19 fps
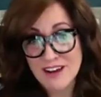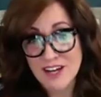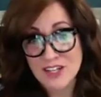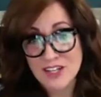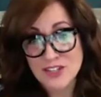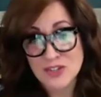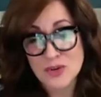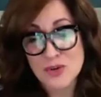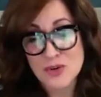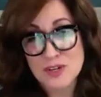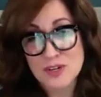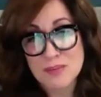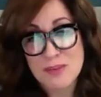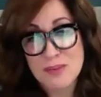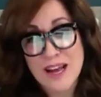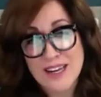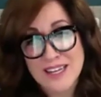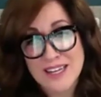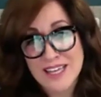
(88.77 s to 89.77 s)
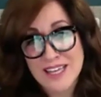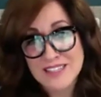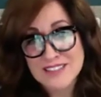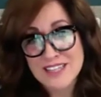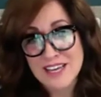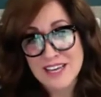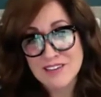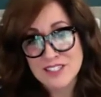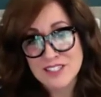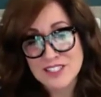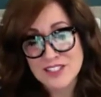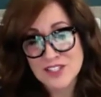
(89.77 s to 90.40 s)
on your podcast, Evan.